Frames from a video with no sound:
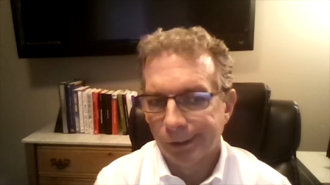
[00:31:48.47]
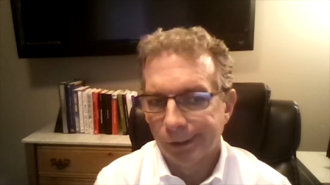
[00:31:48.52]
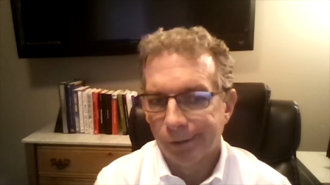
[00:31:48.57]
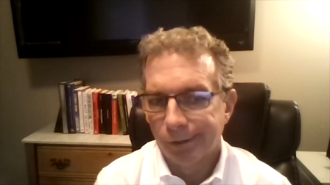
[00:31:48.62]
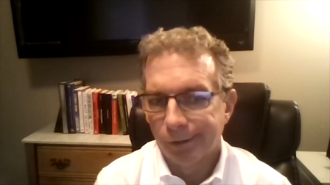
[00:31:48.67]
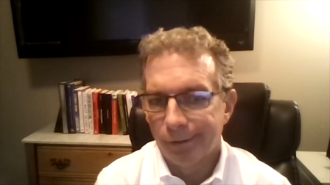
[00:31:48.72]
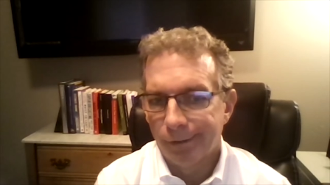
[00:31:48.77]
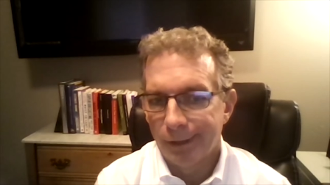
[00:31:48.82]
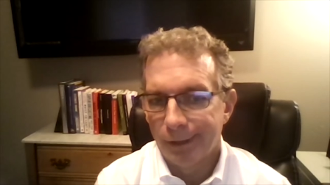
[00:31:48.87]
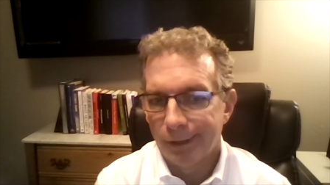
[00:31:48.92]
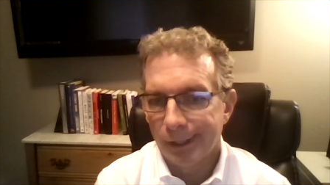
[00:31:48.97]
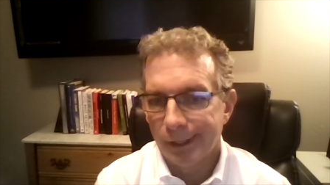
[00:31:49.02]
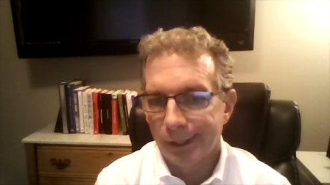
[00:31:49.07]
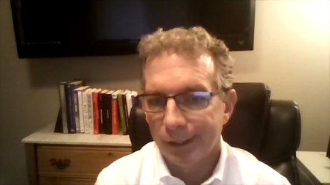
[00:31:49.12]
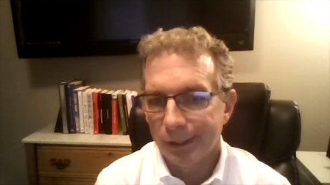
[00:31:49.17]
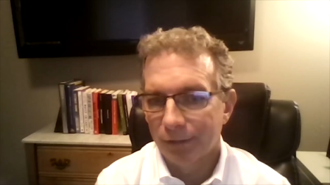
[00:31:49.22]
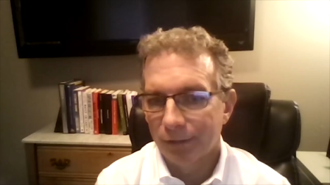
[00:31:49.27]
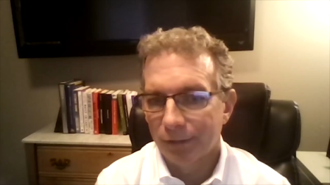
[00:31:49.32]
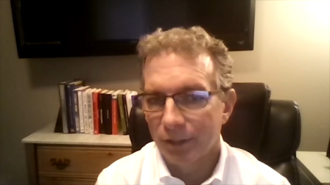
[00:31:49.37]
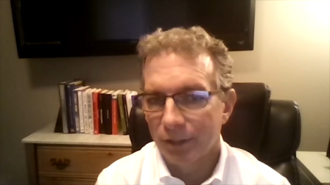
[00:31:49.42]
They
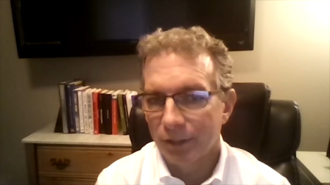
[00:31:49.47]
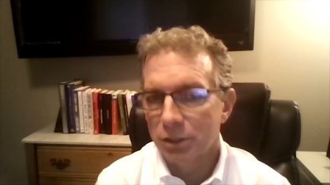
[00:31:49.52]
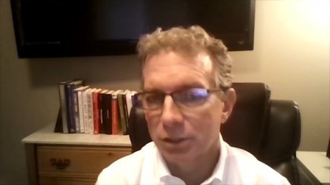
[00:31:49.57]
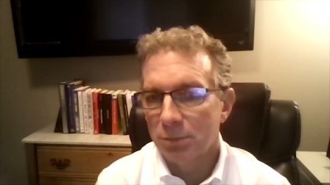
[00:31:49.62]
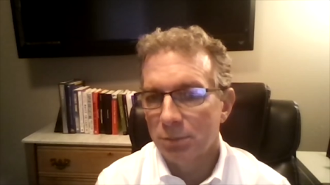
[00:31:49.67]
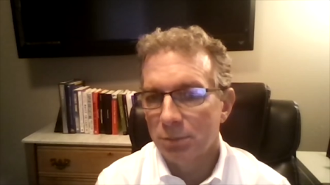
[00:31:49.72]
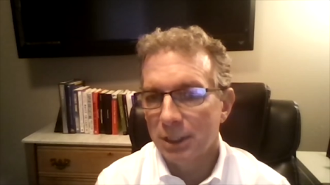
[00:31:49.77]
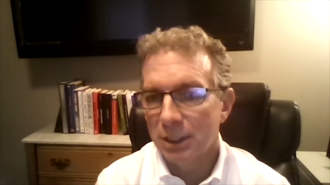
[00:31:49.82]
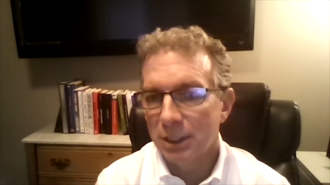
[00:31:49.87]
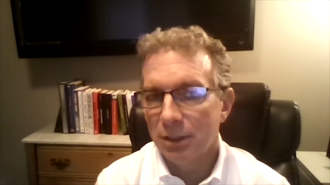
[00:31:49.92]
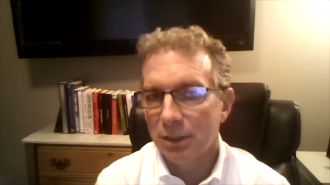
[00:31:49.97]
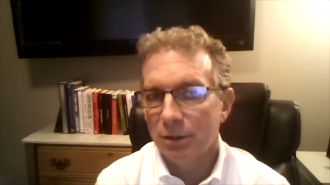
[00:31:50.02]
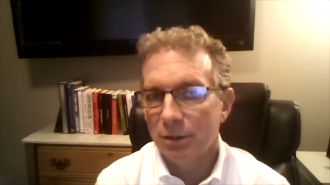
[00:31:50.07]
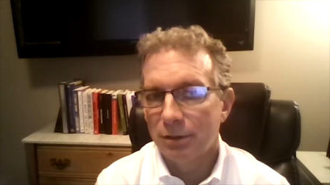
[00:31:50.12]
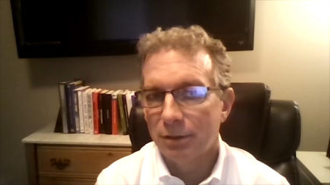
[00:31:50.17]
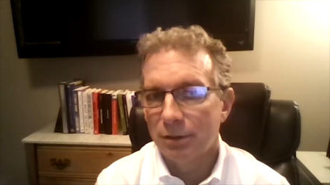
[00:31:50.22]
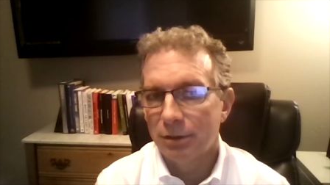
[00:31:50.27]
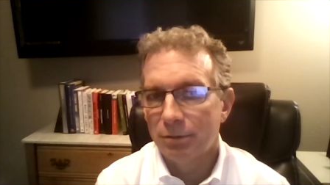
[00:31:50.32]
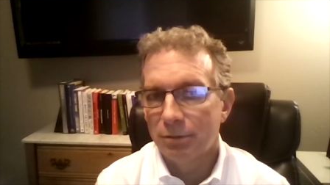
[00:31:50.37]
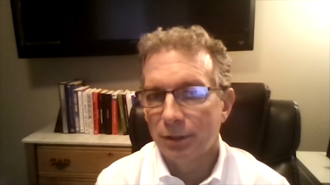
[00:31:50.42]
convinced me
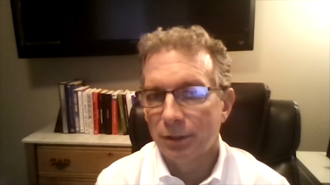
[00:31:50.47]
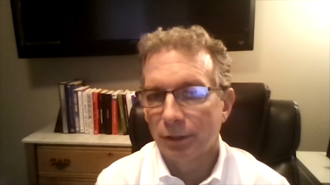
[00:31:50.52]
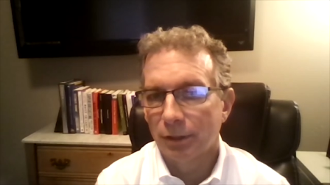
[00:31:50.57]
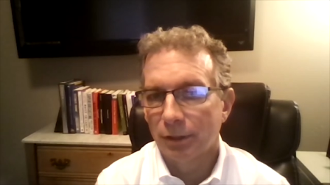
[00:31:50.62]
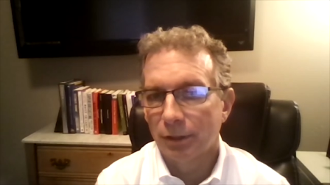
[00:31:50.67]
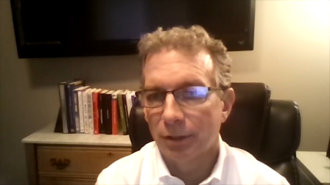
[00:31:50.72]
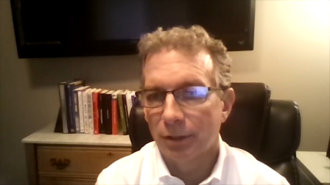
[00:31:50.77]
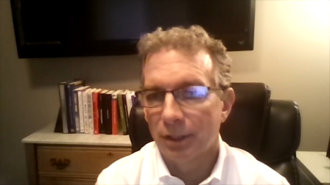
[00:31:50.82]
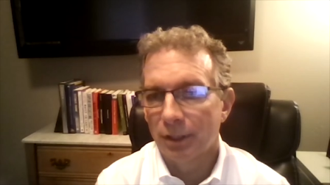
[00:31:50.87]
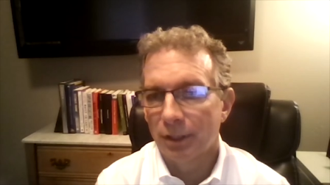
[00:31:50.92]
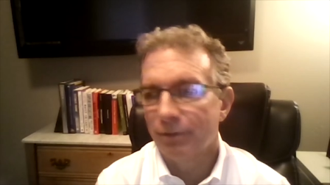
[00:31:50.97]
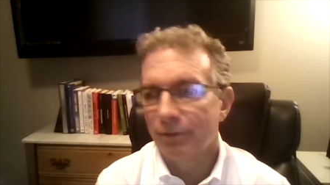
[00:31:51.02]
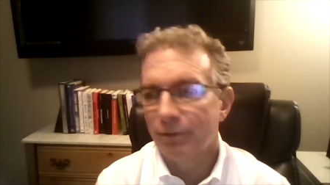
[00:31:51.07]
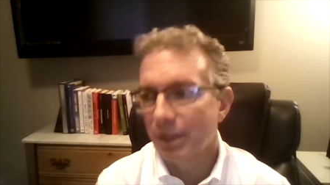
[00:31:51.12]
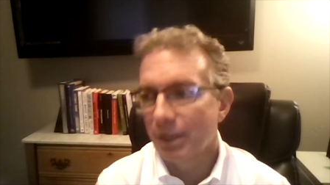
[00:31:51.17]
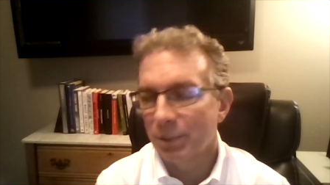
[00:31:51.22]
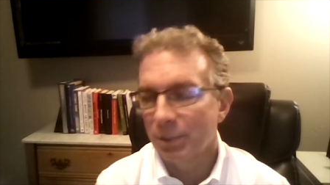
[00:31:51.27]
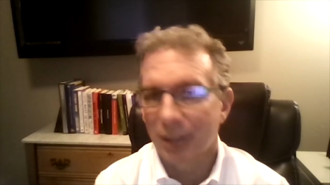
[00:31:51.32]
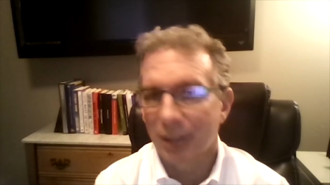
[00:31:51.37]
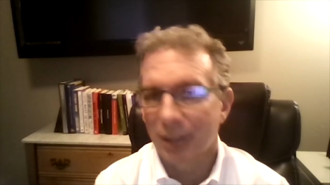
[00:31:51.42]
that if
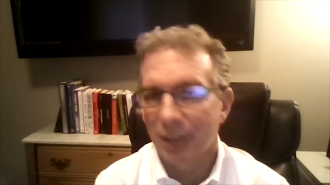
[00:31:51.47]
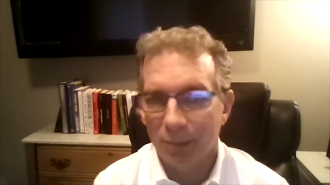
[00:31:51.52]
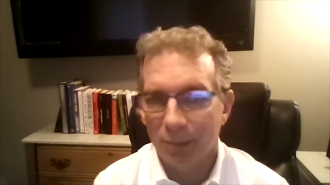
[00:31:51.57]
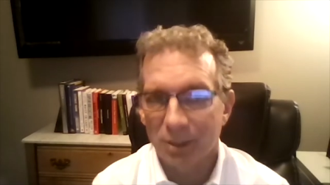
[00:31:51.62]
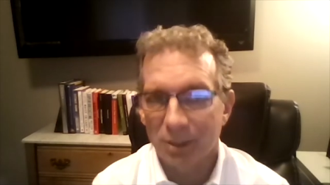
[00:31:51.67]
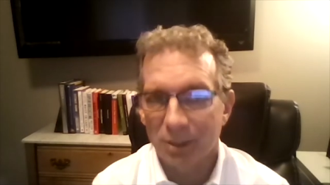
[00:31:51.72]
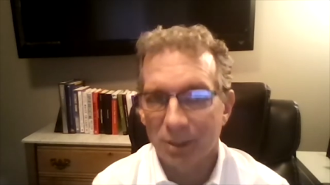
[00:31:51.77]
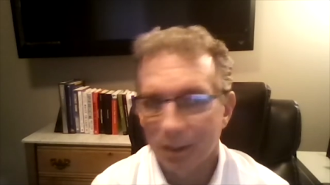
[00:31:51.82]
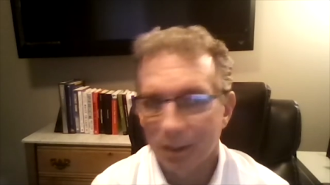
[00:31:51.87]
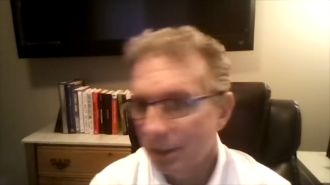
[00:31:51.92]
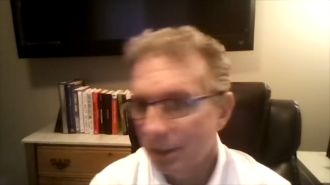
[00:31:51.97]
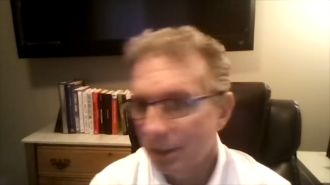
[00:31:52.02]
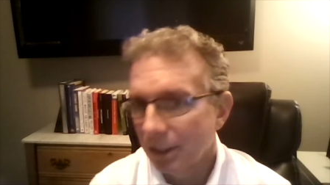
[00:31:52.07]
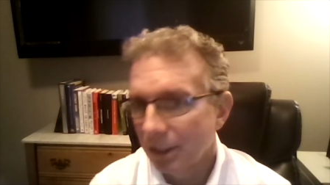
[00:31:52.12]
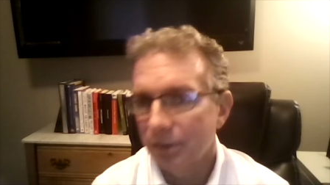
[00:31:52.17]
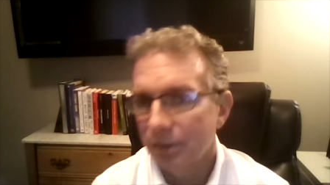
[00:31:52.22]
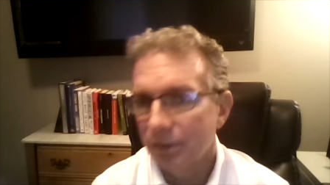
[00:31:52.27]
I became a CTA,